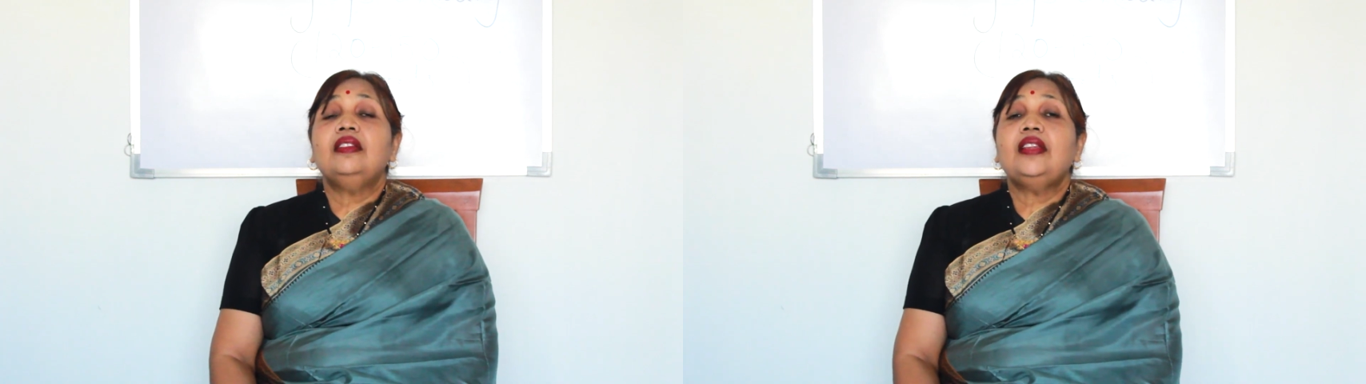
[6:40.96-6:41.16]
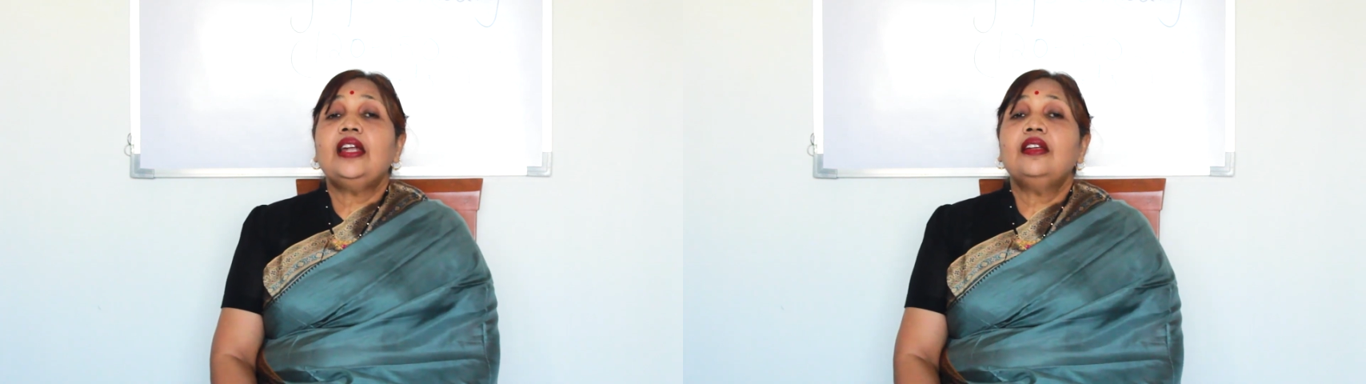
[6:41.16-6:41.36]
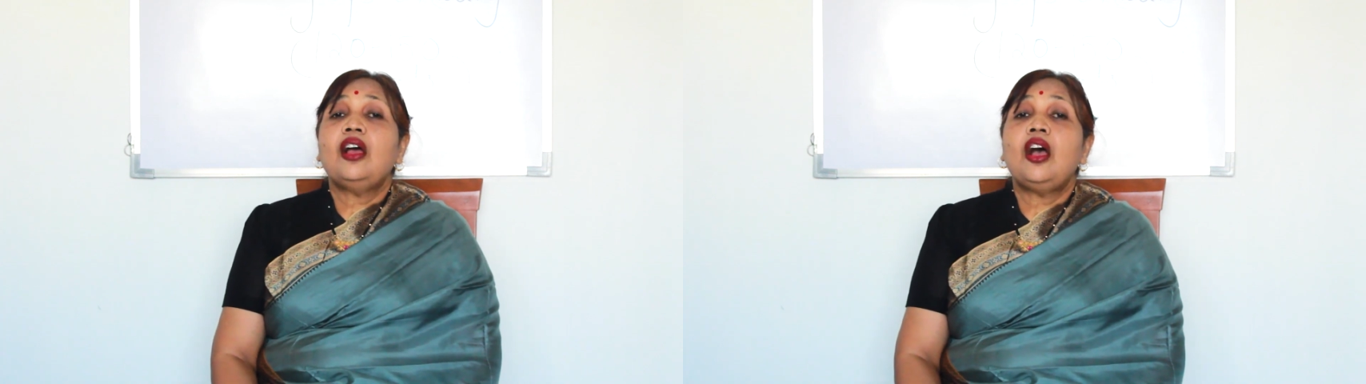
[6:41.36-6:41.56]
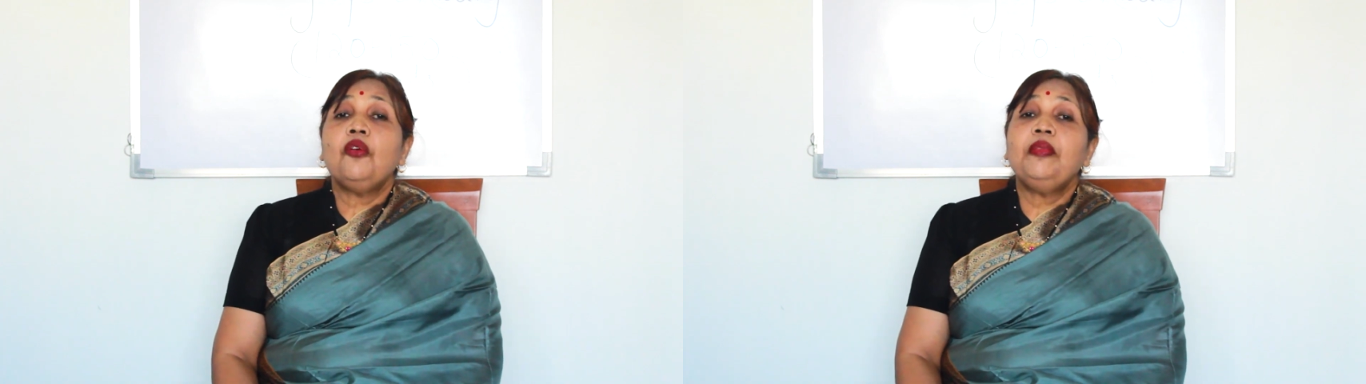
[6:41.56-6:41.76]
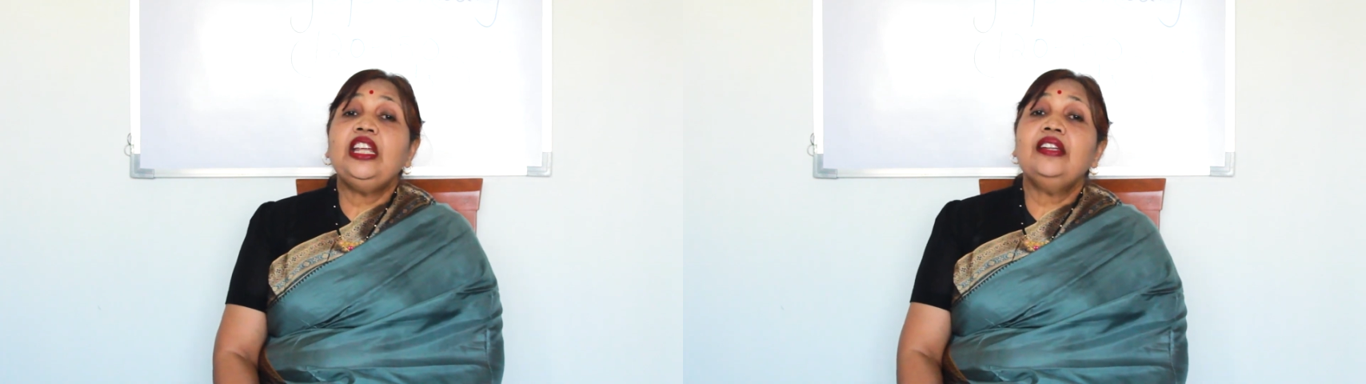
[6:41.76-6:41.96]
that
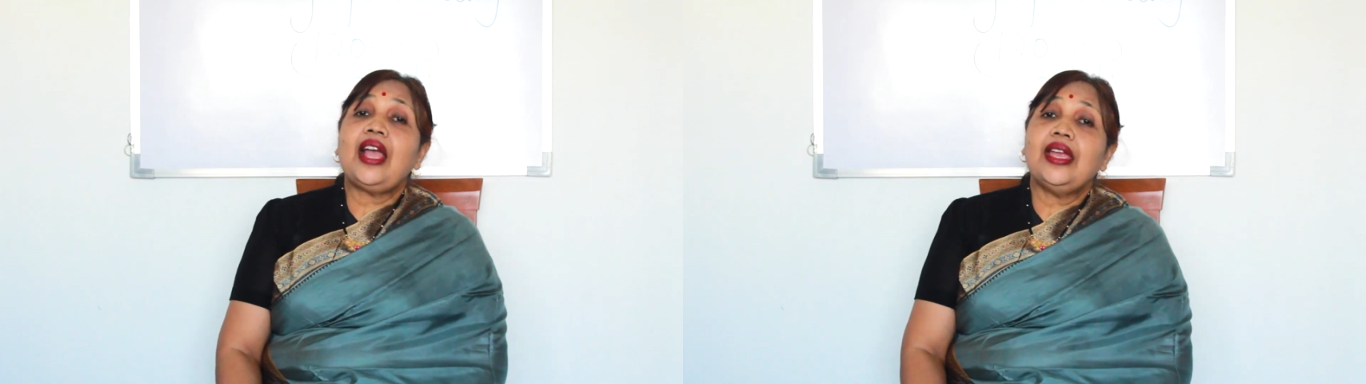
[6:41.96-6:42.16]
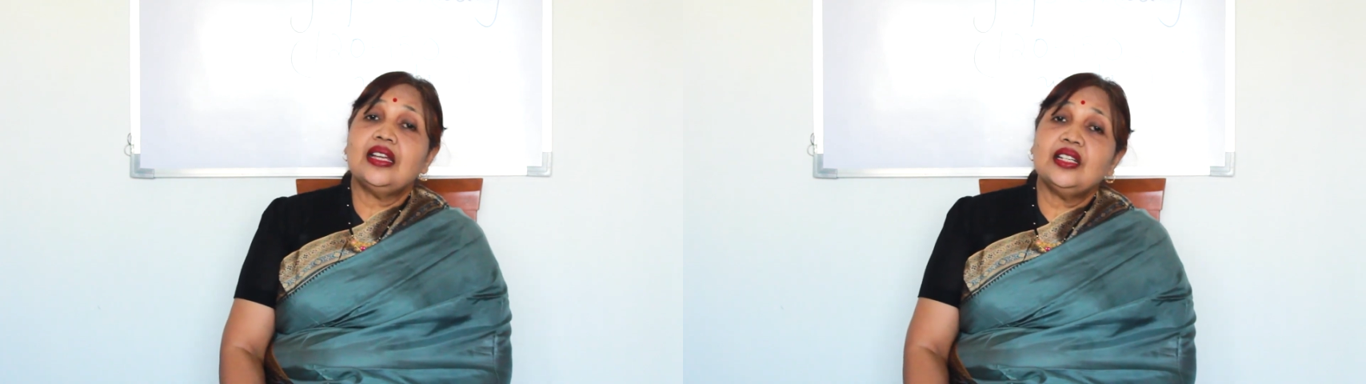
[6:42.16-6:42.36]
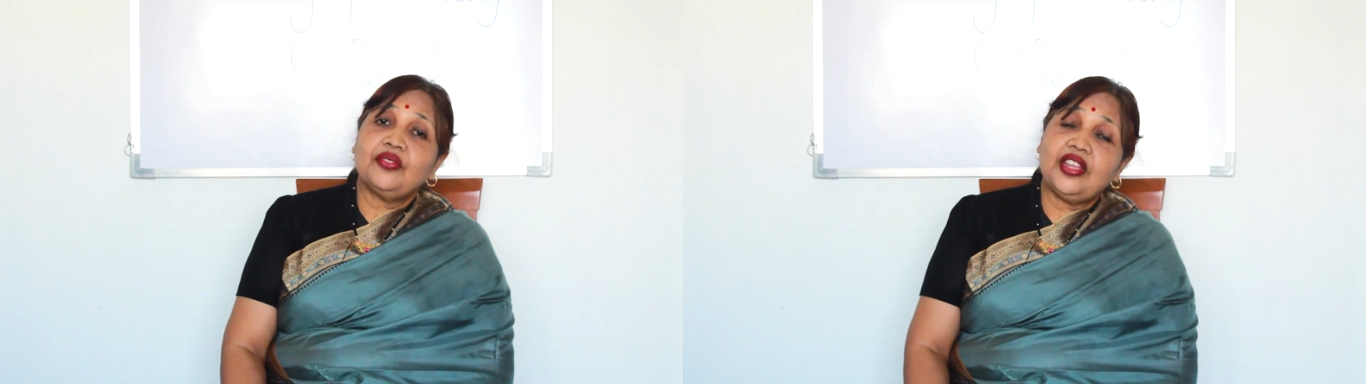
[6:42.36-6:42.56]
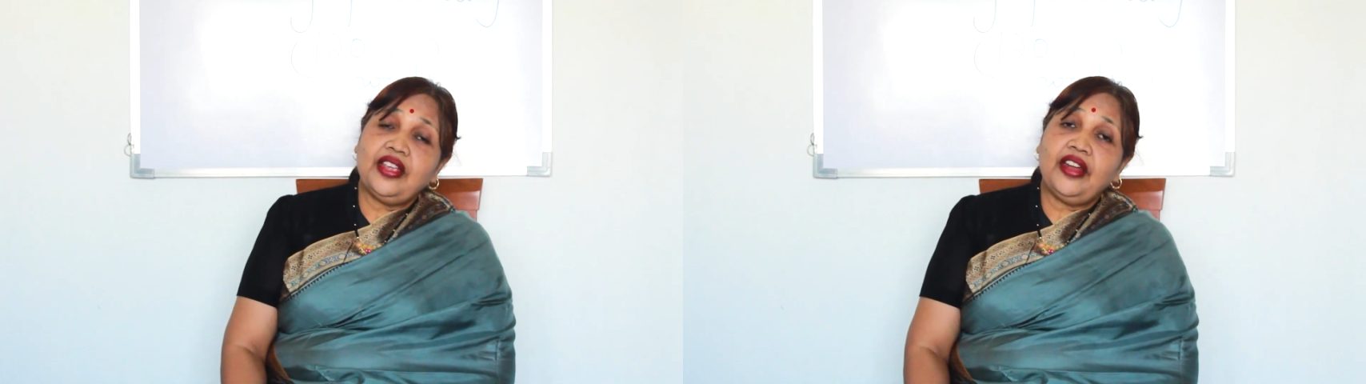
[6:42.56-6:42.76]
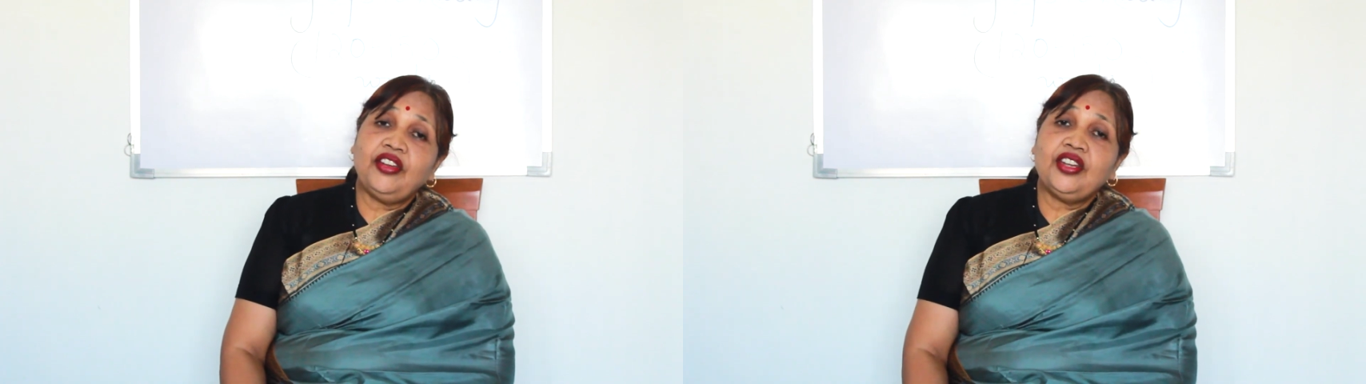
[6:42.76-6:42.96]
how many tigers were
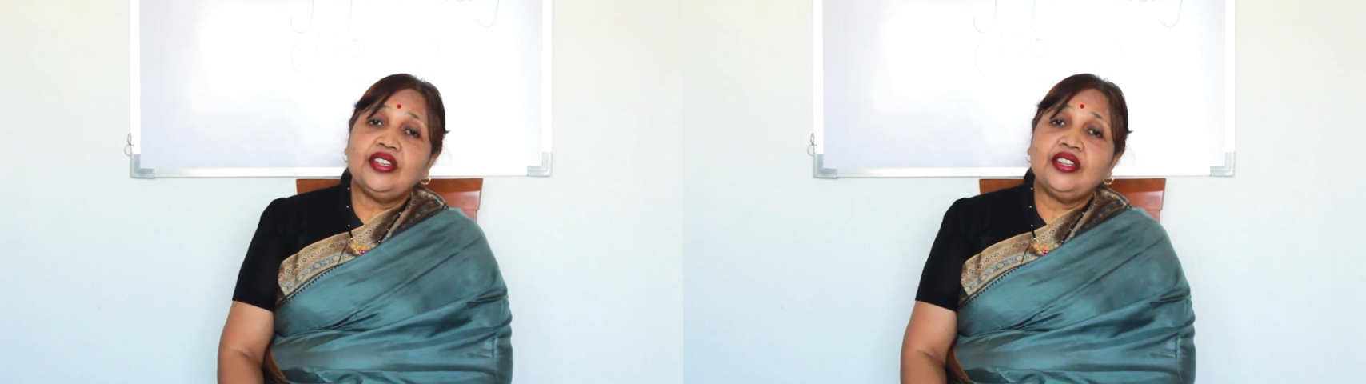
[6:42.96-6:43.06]
there in